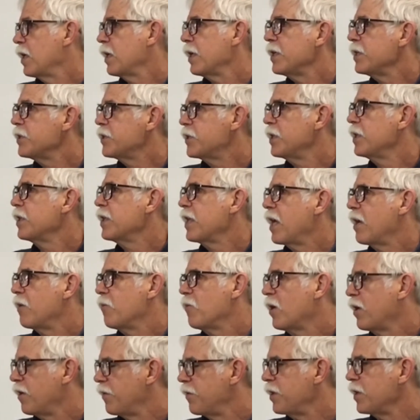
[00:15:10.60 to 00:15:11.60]
isn't that
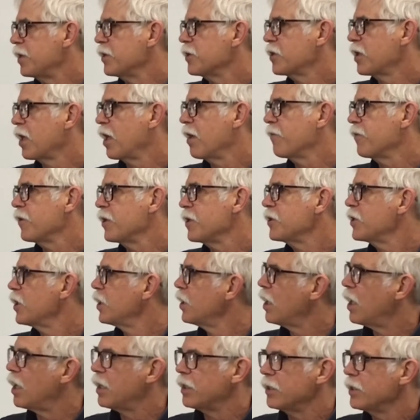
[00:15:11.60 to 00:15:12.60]
one of the discoveries, and
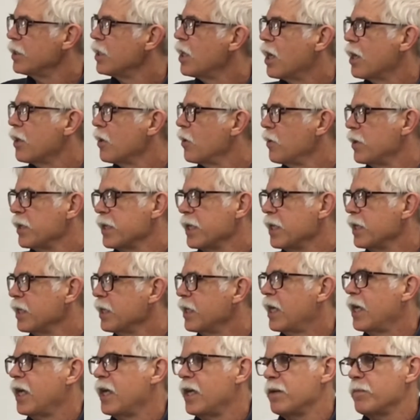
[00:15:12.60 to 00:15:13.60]
not only in
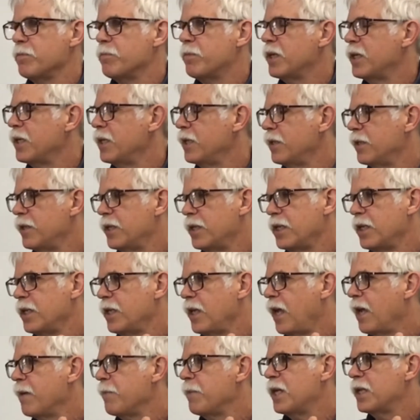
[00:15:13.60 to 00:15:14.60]
CAPE, but in the
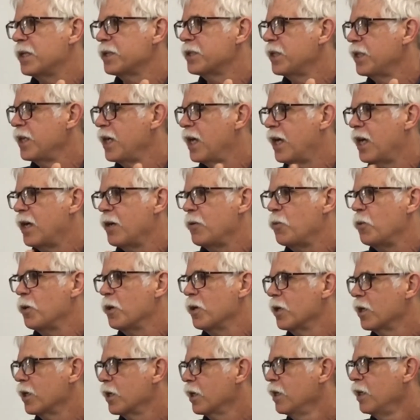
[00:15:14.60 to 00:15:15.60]
MLTI
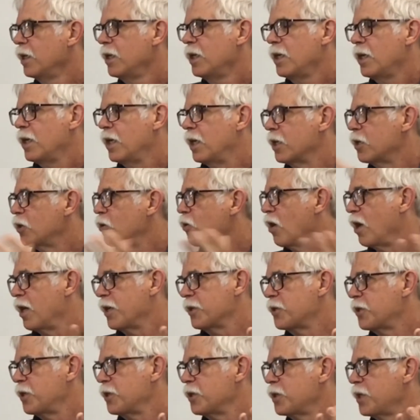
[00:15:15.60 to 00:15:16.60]
work
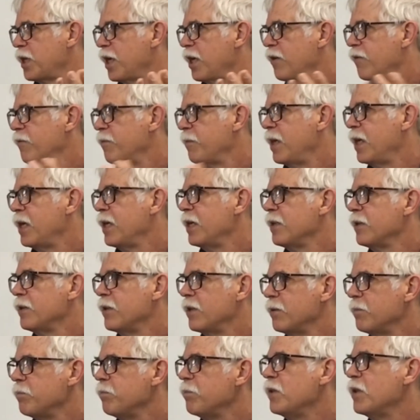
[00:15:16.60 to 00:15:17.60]
across the state of Maine,
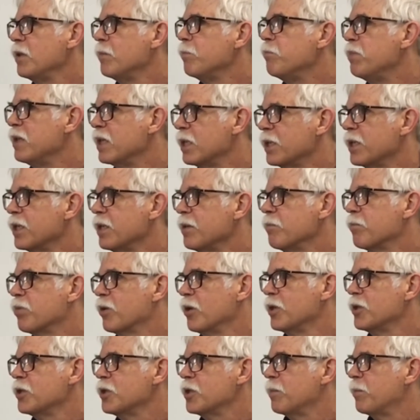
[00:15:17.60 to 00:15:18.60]
the building
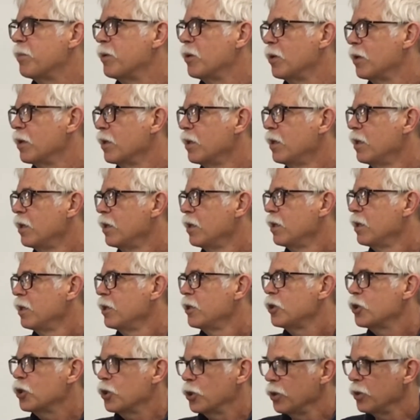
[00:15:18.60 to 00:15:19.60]
principle
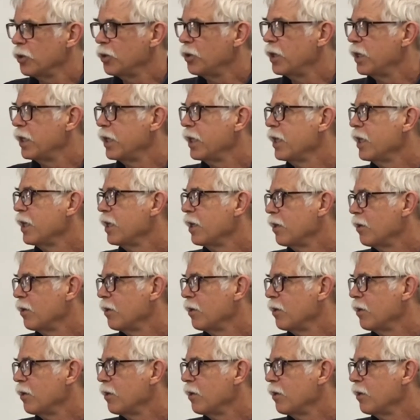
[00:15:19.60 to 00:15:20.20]
truly